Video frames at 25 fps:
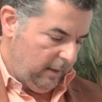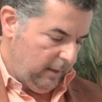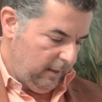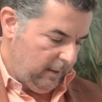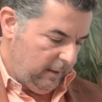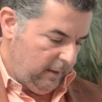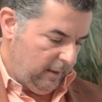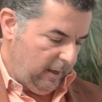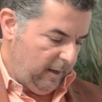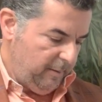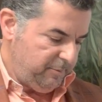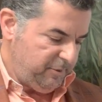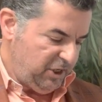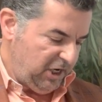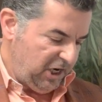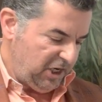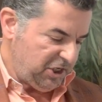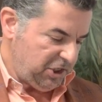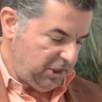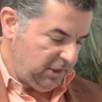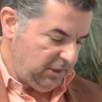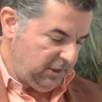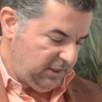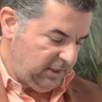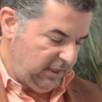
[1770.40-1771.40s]
the
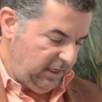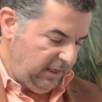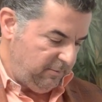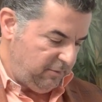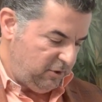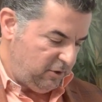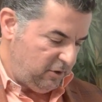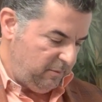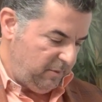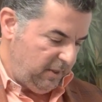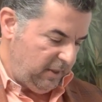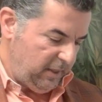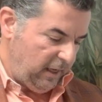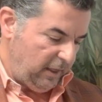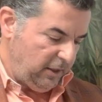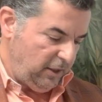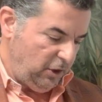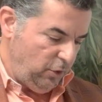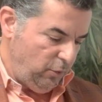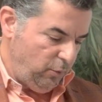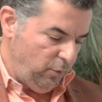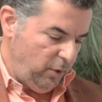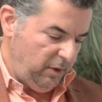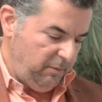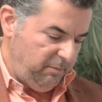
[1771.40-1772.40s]
objection seems to be that
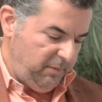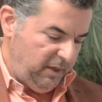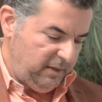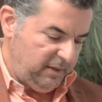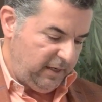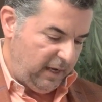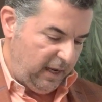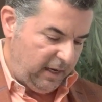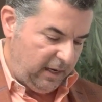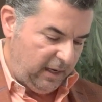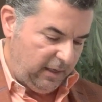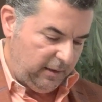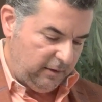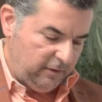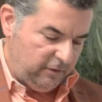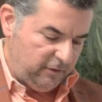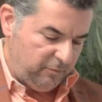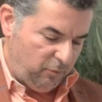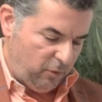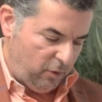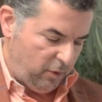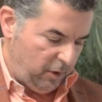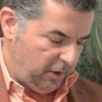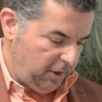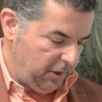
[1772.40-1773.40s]
you wouldn't be taking this
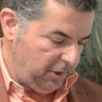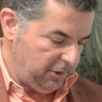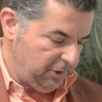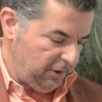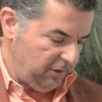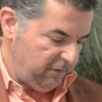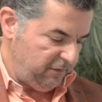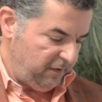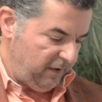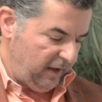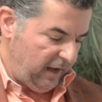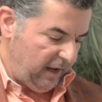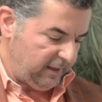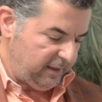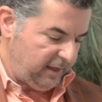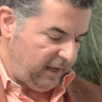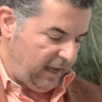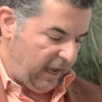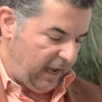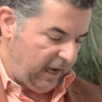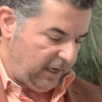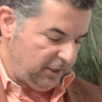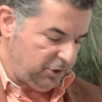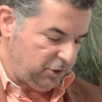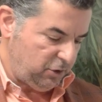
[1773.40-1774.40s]
mortgage if you had
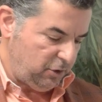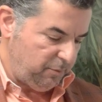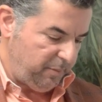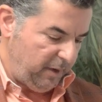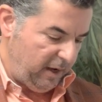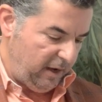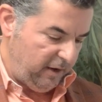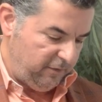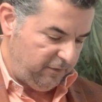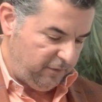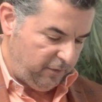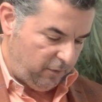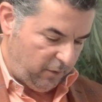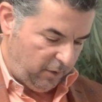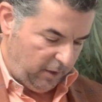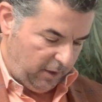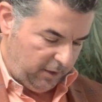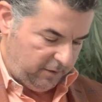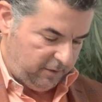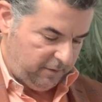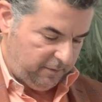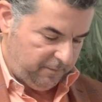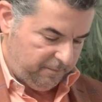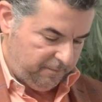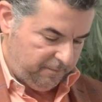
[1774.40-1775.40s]
cash to pay for it.